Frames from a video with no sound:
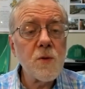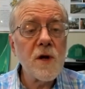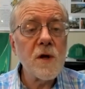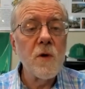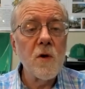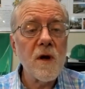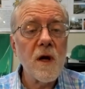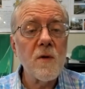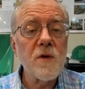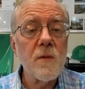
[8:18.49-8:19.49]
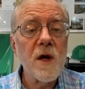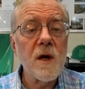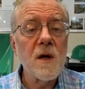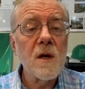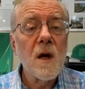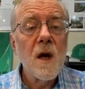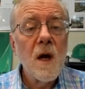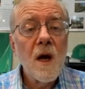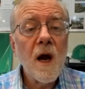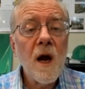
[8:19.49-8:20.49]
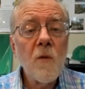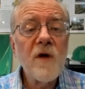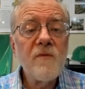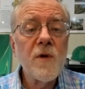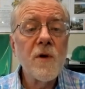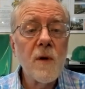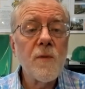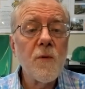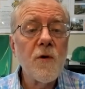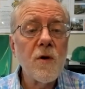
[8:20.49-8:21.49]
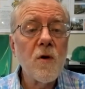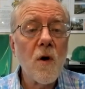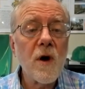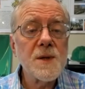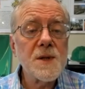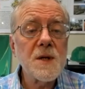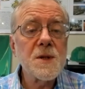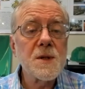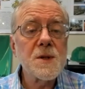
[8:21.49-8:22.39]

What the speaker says: We communicated with the media, and we built up a pretty good organization.